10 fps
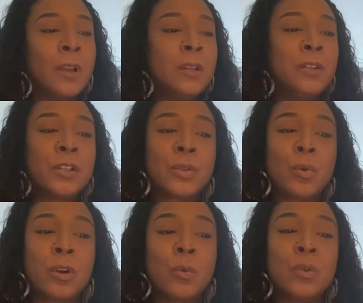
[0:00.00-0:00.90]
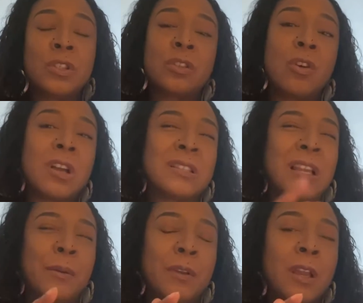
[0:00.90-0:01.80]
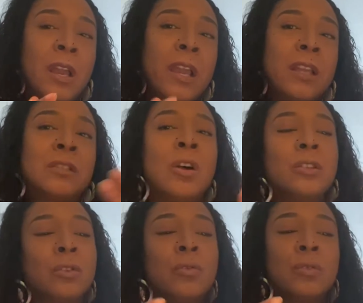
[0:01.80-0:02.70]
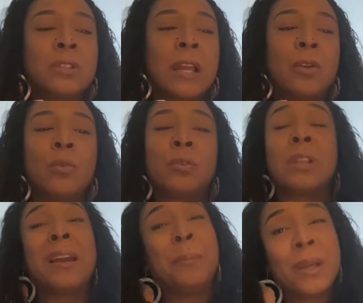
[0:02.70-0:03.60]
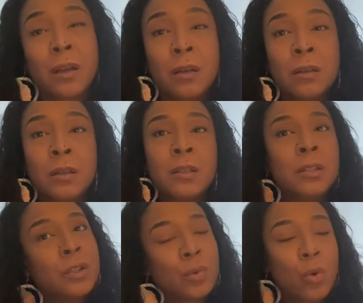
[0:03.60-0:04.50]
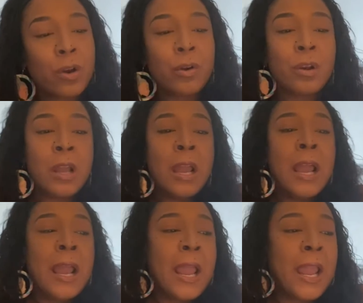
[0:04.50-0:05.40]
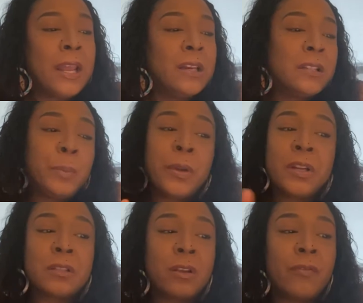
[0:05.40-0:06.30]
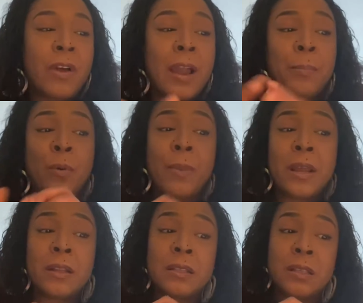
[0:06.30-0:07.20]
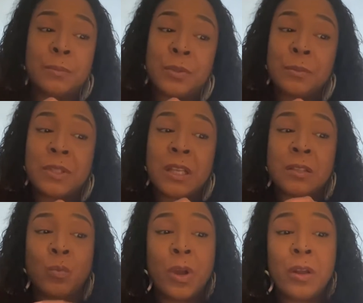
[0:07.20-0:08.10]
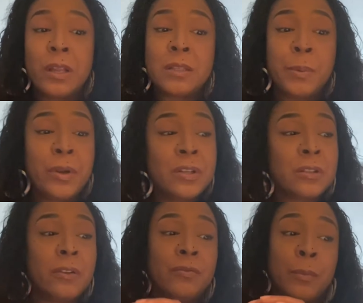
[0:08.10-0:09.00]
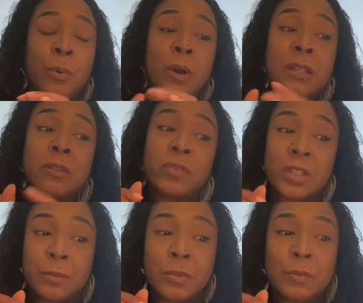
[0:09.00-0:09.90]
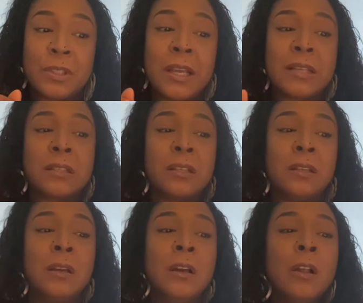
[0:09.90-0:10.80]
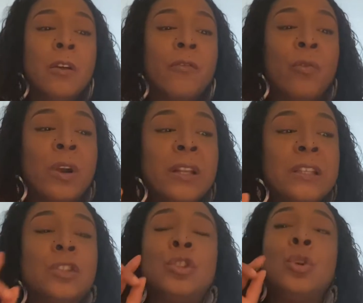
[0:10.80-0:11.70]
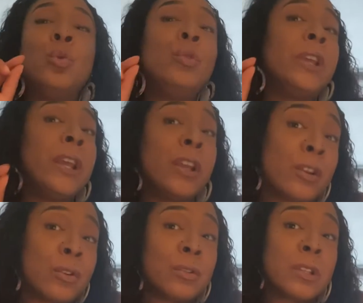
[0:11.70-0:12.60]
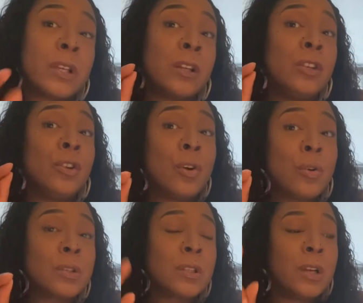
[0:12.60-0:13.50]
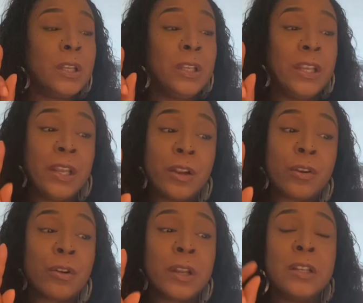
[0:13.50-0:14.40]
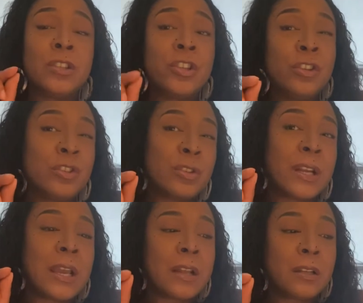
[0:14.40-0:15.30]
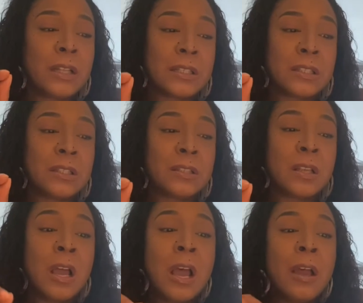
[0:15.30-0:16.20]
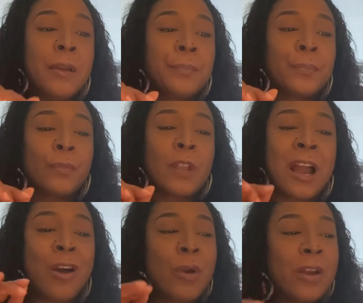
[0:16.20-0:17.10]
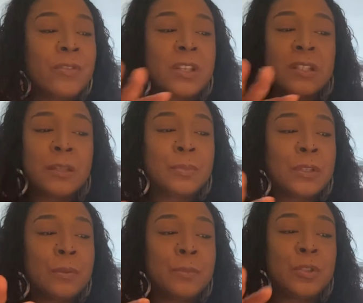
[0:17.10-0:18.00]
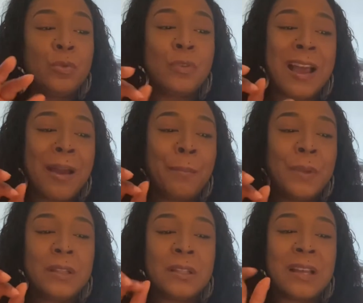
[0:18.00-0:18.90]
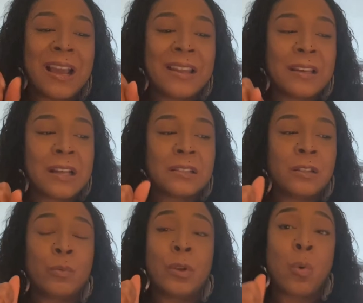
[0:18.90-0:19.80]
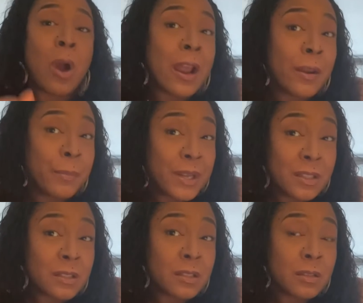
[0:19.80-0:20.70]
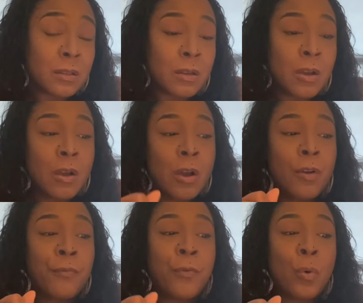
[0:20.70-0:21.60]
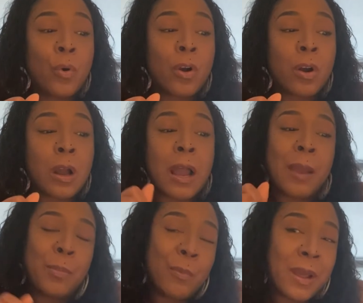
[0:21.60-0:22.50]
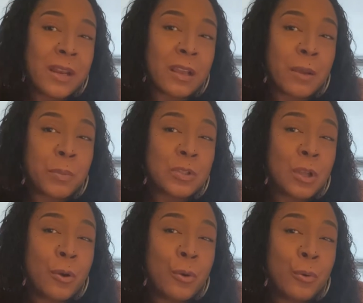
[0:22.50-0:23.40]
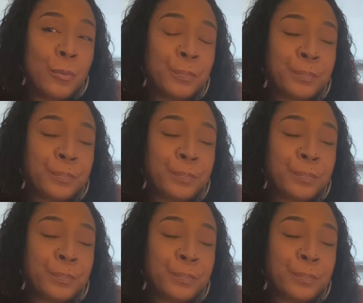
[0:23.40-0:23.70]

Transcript: Disorder, which is called it's also Psychothymic Disorder. And it's periods of hypomanic symptoms as well as periods of depressive symptoms lasting for at least 2 years in adults, a year in children and adolescents. However, the symptoms do not meet the diagnostic requirements for a hypomanic episode